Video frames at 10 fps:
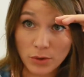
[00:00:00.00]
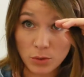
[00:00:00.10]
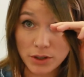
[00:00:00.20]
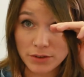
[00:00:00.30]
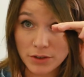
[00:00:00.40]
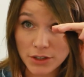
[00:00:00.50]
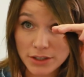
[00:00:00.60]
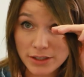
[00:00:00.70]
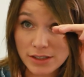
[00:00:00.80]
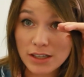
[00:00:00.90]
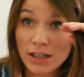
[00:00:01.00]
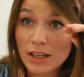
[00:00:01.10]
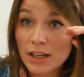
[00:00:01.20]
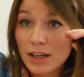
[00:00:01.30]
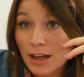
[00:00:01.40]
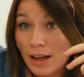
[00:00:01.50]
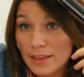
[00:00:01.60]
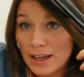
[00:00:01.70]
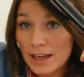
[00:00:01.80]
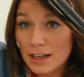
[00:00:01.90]
forward first,
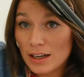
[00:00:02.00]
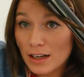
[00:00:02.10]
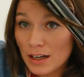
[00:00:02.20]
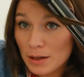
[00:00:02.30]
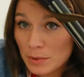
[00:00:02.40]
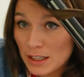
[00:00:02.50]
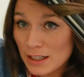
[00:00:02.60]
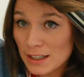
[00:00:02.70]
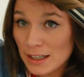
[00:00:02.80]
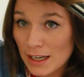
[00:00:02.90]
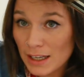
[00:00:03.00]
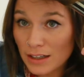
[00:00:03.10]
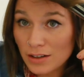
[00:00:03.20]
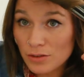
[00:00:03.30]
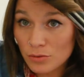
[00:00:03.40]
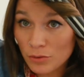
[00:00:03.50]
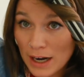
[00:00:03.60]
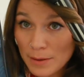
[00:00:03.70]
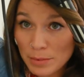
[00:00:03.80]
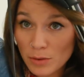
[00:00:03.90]
and then I'm gonna again wrap it